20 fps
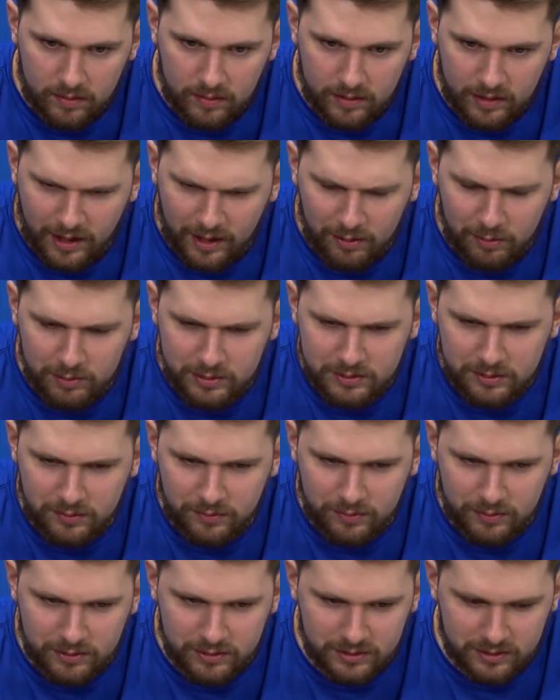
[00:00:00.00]
Yeah, it was
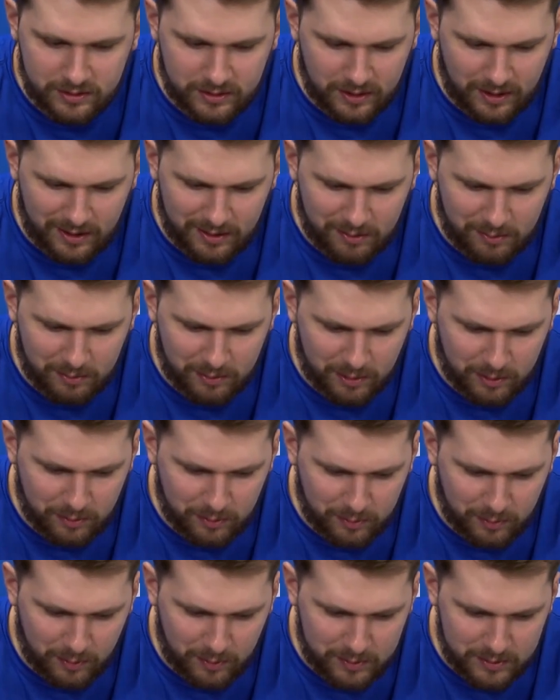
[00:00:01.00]
confusing. I didn't know
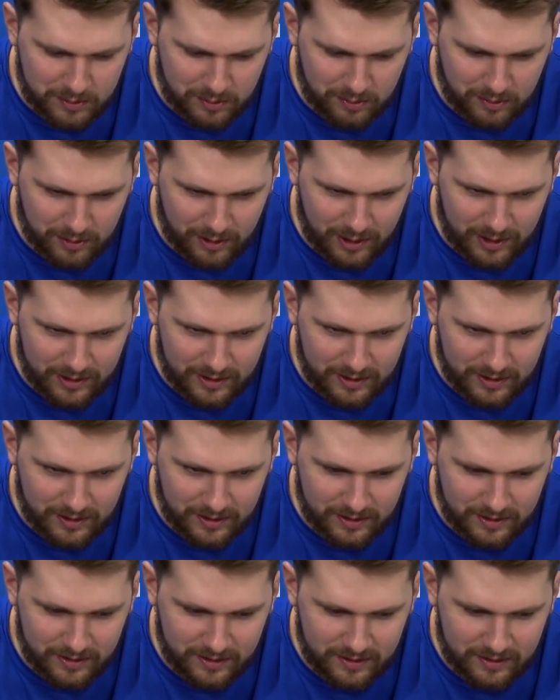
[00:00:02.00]
what was going on.
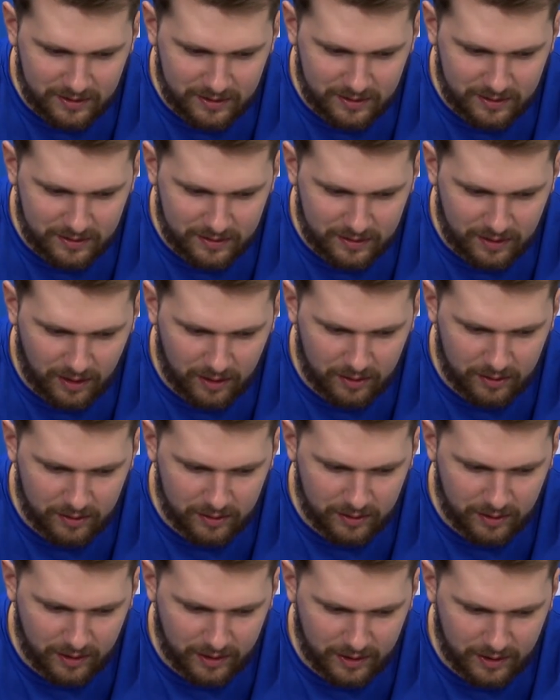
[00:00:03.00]
Then I
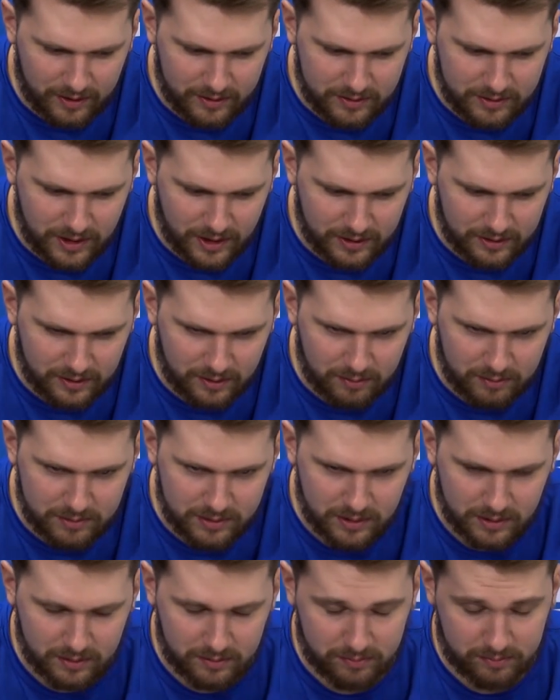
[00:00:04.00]
heard that I got ejected. I was
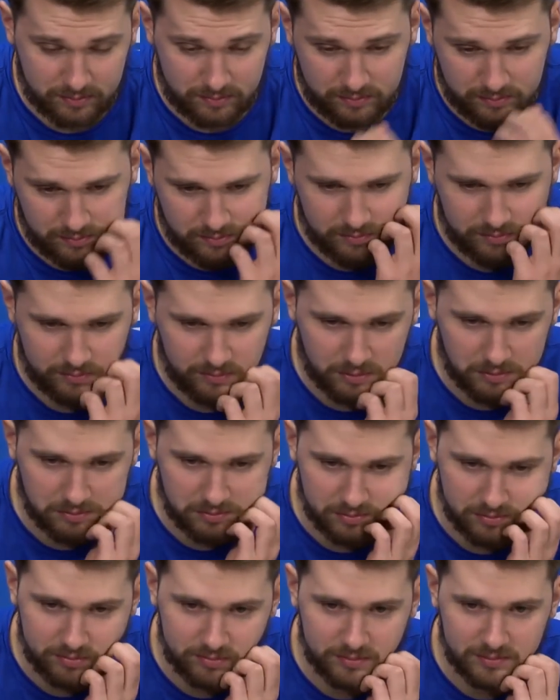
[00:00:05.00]
like, well,
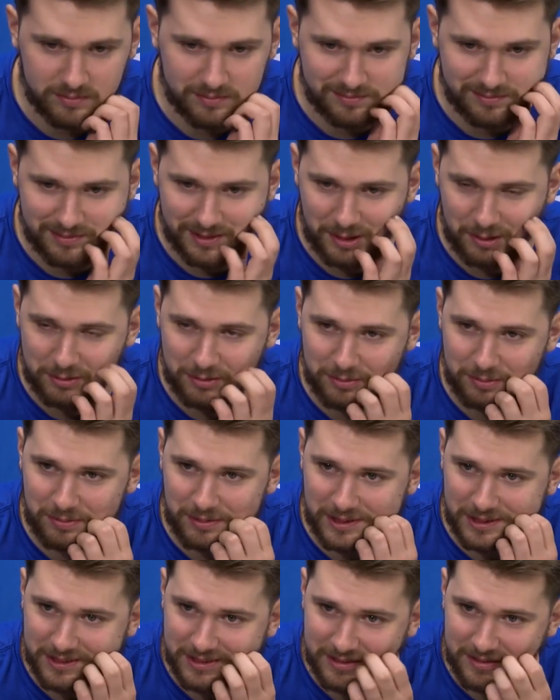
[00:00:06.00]
that was a
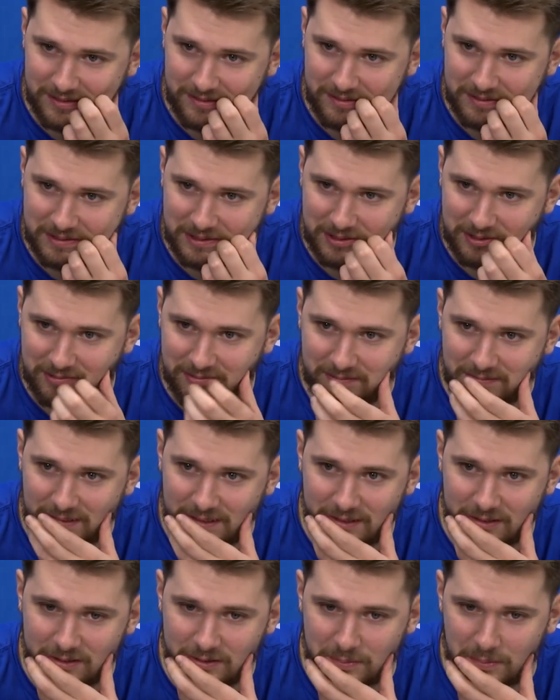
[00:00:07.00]
surprise. So
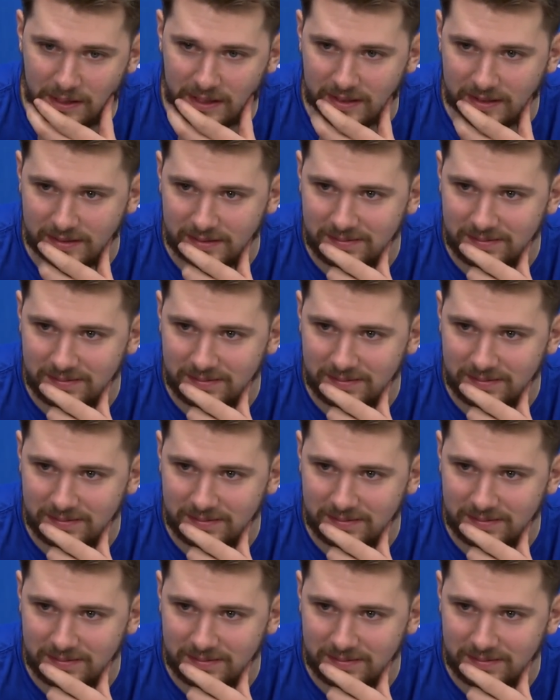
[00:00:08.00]
I just smiled.